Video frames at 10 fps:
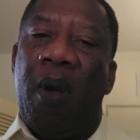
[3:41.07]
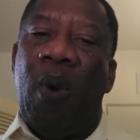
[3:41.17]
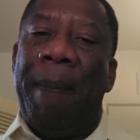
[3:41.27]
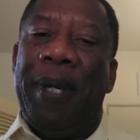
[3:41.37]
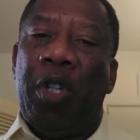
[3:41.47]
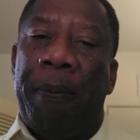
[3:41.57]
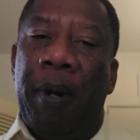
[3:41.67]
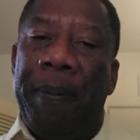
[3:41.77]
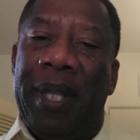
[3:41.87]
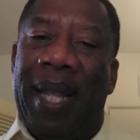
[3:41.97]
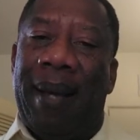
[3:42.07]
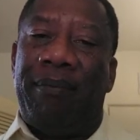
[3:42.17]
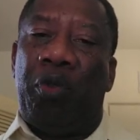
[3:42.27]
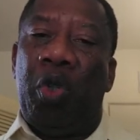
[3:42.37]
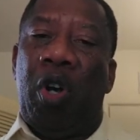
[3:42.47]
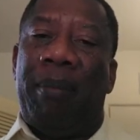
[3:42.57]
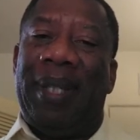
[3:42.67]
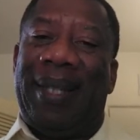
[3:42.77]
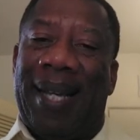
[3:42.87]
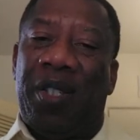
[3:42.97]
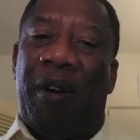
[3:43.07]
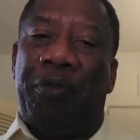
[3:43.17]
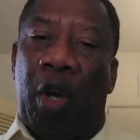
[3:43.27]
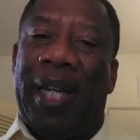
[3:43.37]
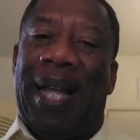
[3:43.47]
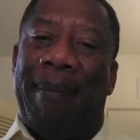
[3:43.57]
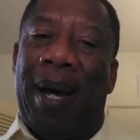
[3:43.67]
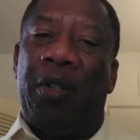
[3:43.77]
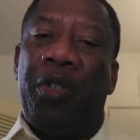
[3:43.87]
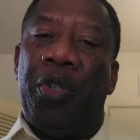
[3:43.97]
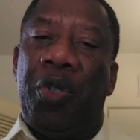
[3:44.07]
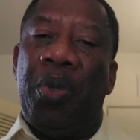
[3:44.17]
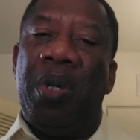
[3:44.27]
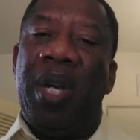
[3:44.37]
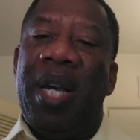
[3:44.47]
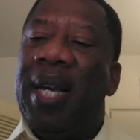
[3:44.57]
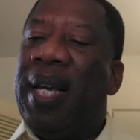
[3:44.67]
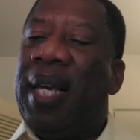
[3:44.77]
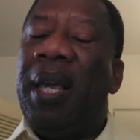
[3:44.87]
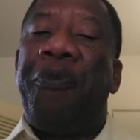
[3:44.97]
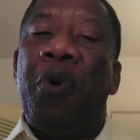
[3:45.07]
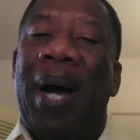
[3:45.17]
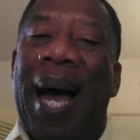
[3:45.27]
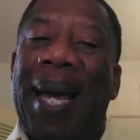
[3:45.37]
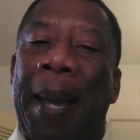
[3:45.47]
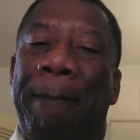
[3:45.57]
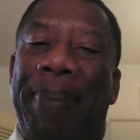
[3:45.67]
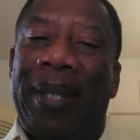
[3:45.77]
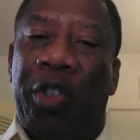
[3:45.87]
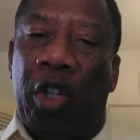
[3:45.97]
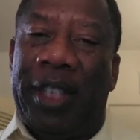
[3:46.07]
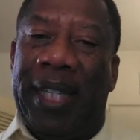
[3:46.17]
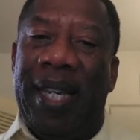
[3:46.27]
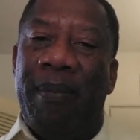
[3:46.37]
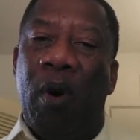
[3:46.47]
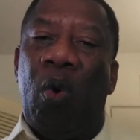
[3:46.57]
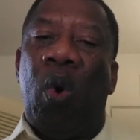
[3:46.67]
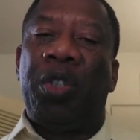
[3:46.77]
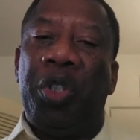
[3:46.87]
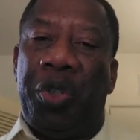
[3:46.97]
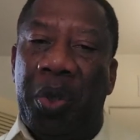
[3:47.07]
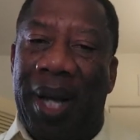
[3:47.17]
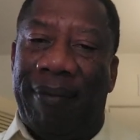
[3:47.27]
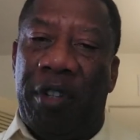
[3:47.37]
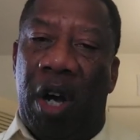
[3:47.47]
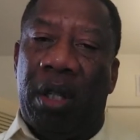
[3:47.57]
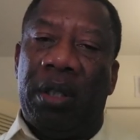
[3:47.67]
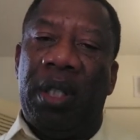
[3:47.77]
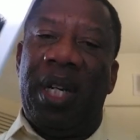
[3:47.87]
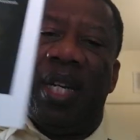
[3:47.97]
When Bishop Obinna took up the task of talking about the Osu, if you are a patriotic Igbo, what you should have done